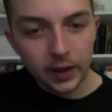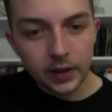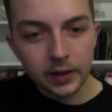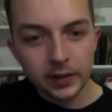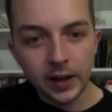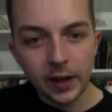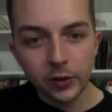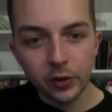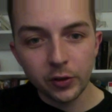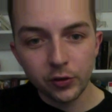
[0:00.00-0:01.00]
And then
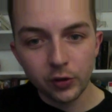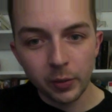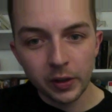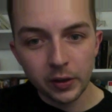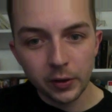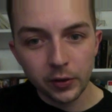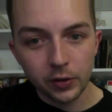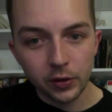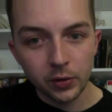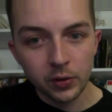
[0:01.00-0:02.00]
after strumming those
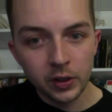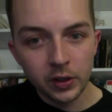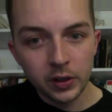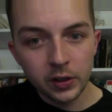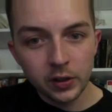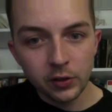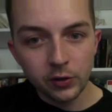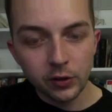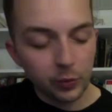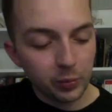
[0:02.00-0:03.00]
two, you
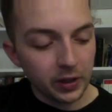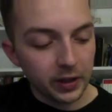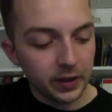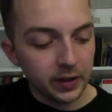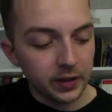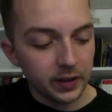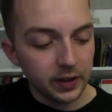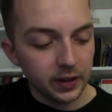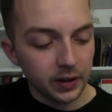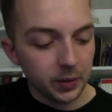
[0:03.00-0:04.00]
just play
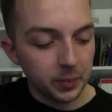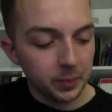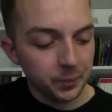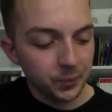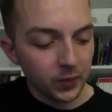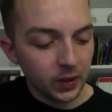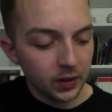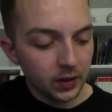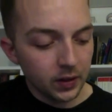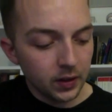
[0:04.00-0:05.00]
the
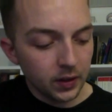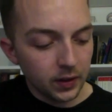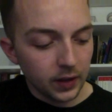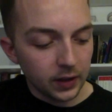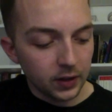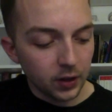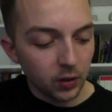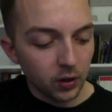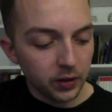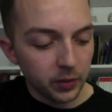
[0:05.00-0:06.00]
that note
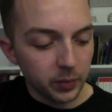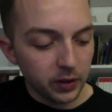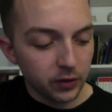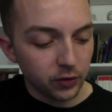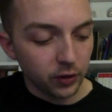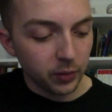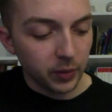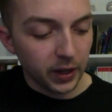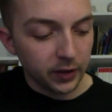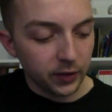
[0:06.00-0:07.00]
on the B string
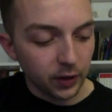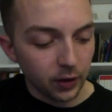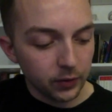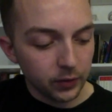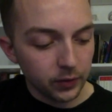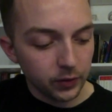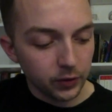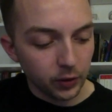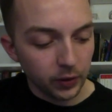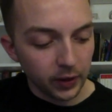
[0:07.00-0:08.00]
by itself,
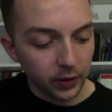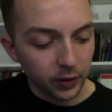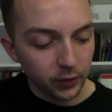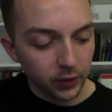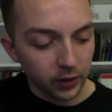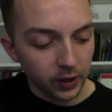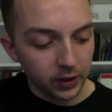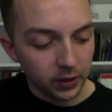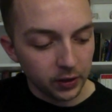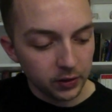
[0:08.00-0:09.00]
so that third fret right
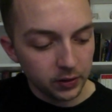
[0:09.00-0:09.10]
here.